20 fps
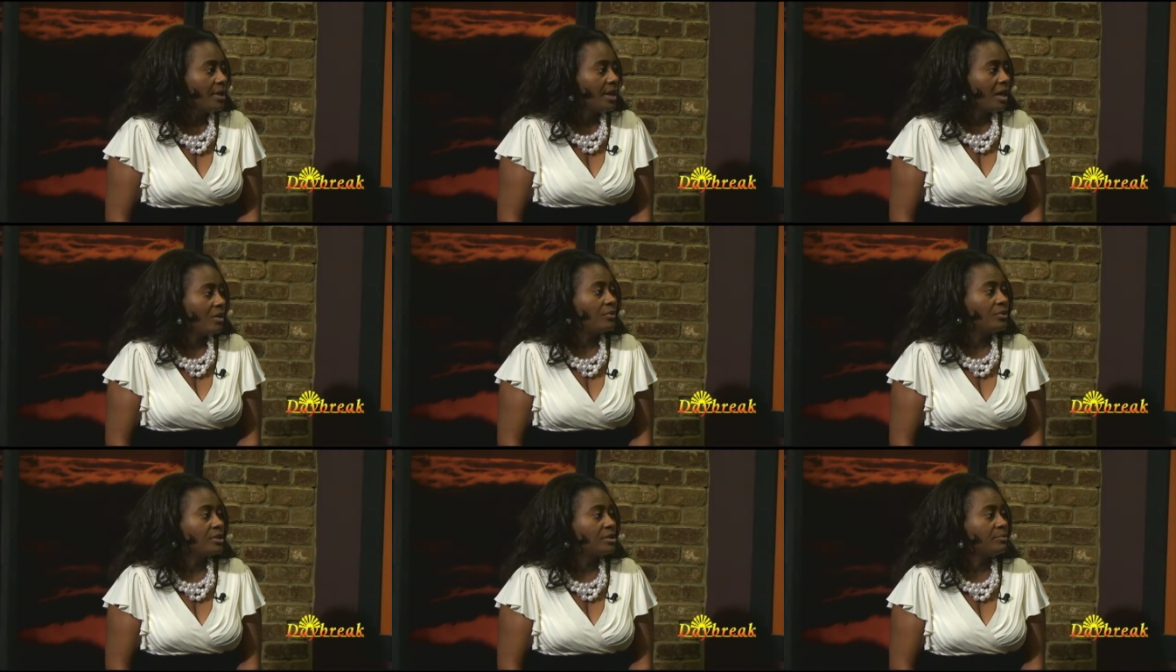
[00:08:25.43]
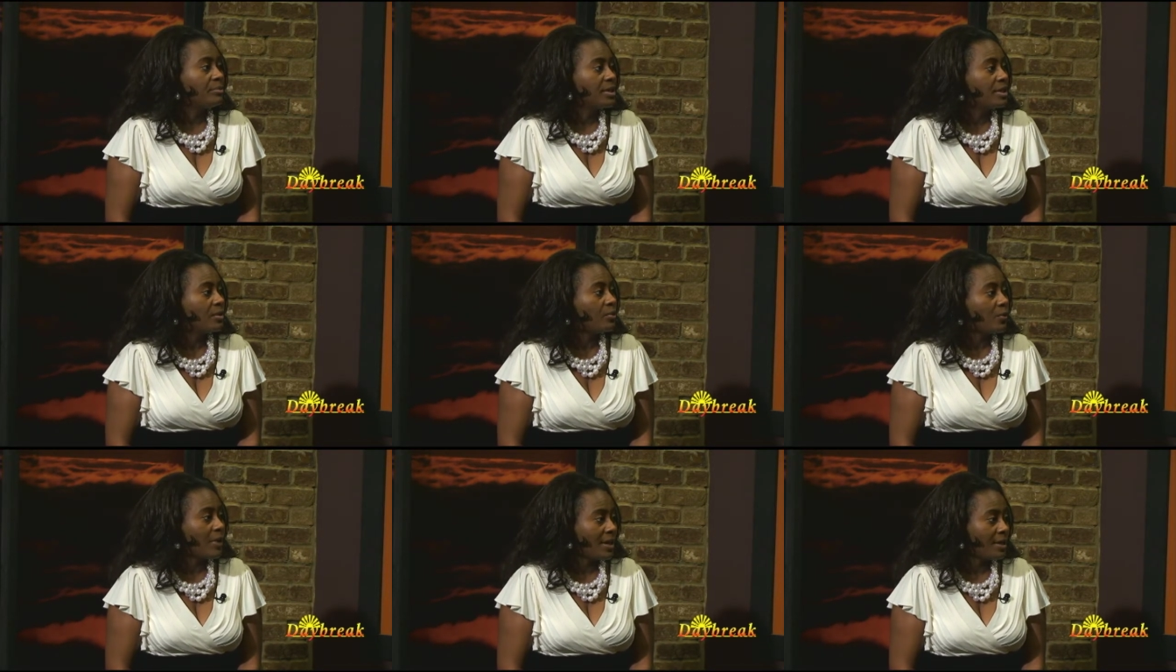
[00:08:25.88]
I wanted to be
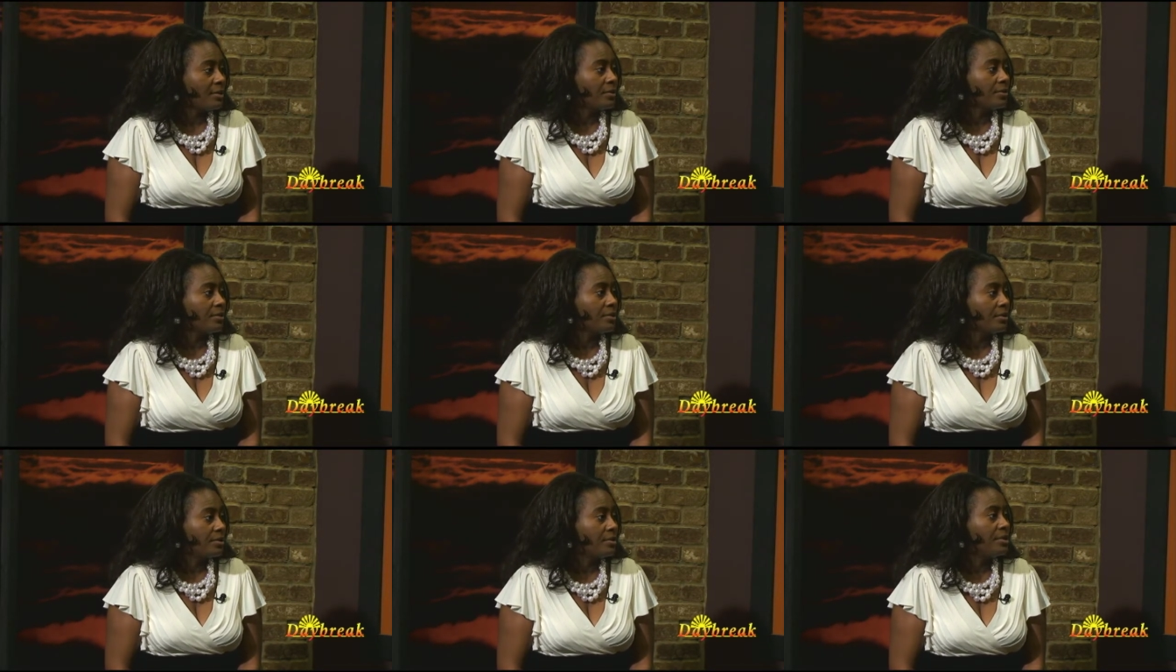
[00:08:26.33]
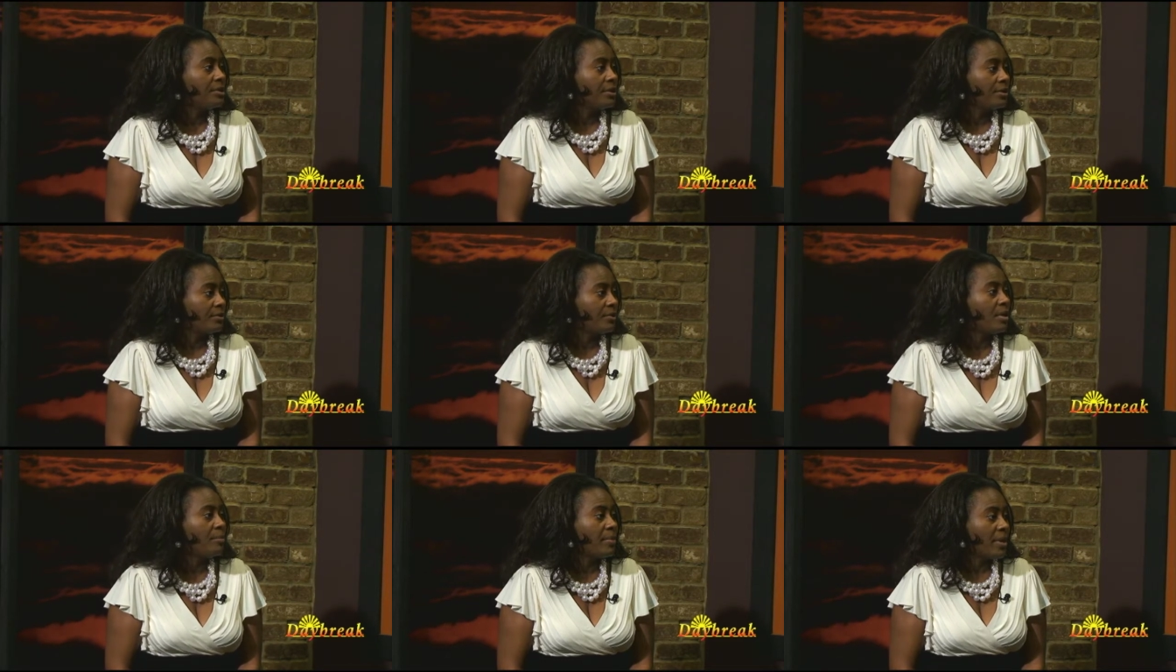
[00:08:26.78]
a writer, you
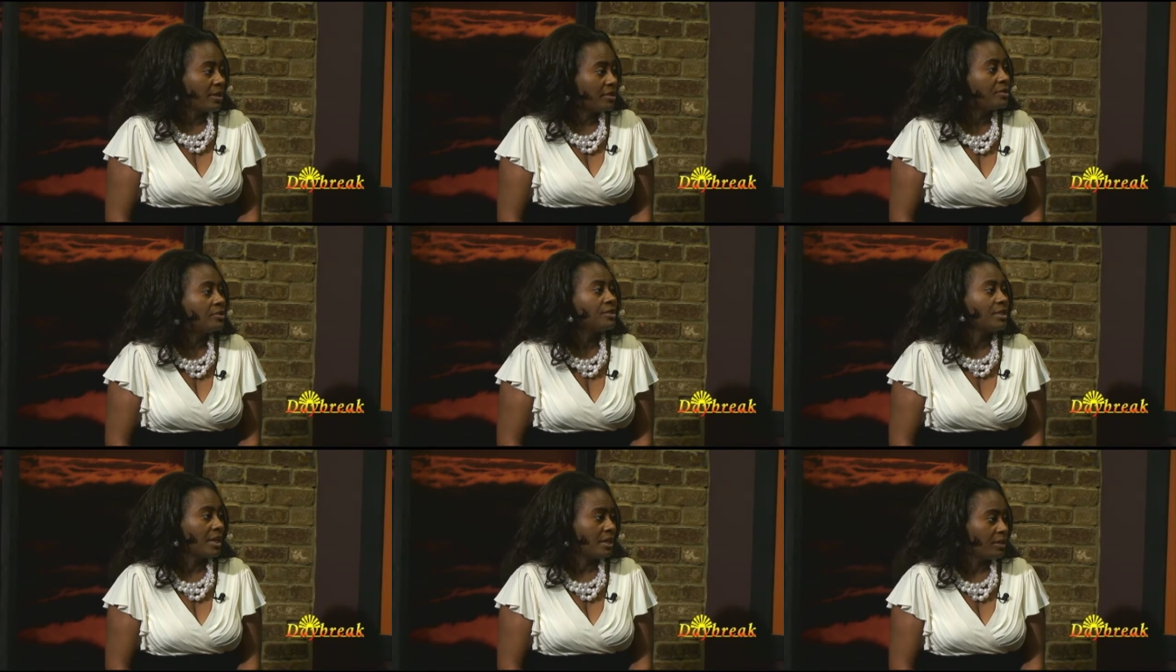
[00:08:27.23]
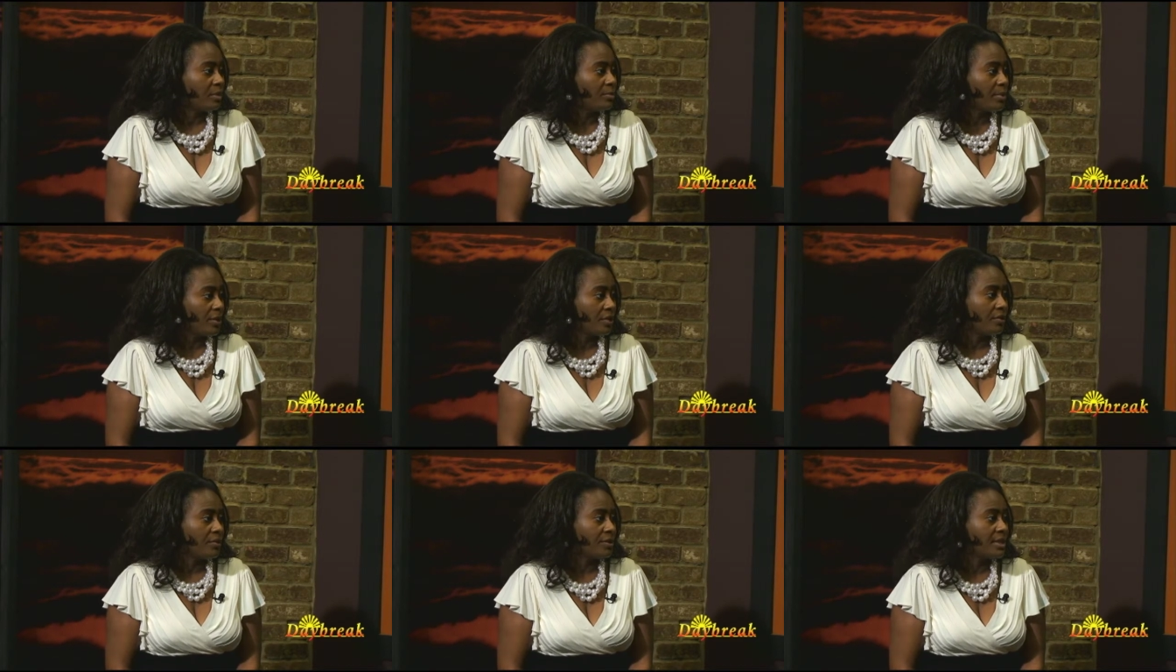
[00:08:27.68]
know, up under mm-hmm. Tyler
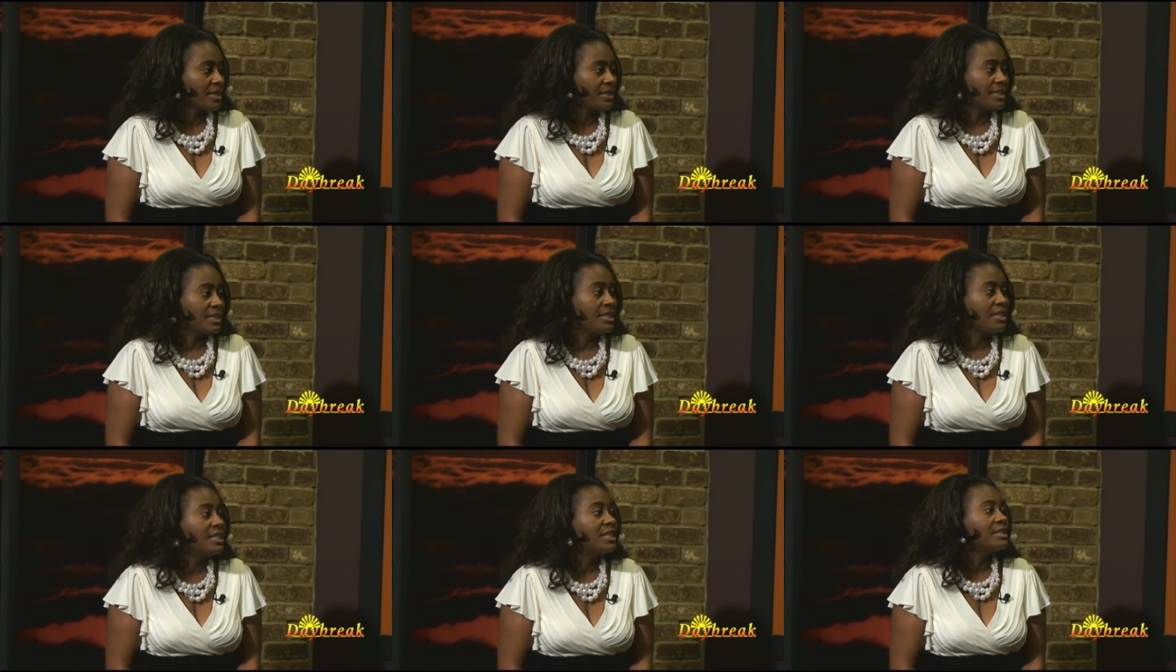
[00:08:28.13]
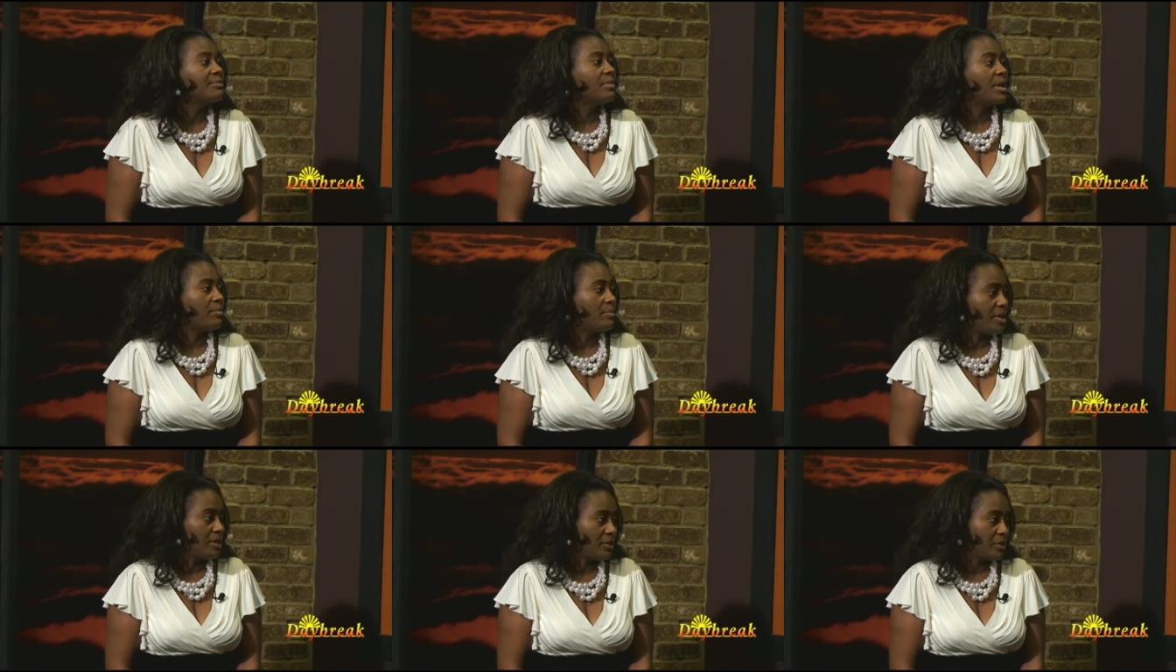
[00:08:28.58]
Perry mm-hmm. because he is my
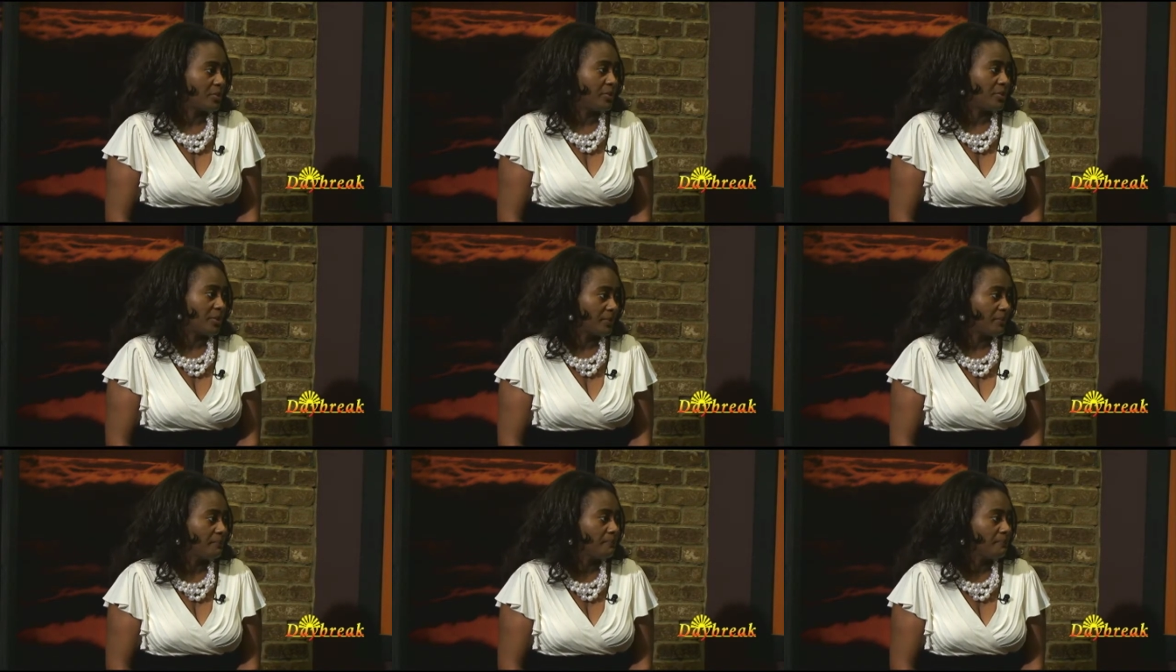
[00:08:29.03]
mentor.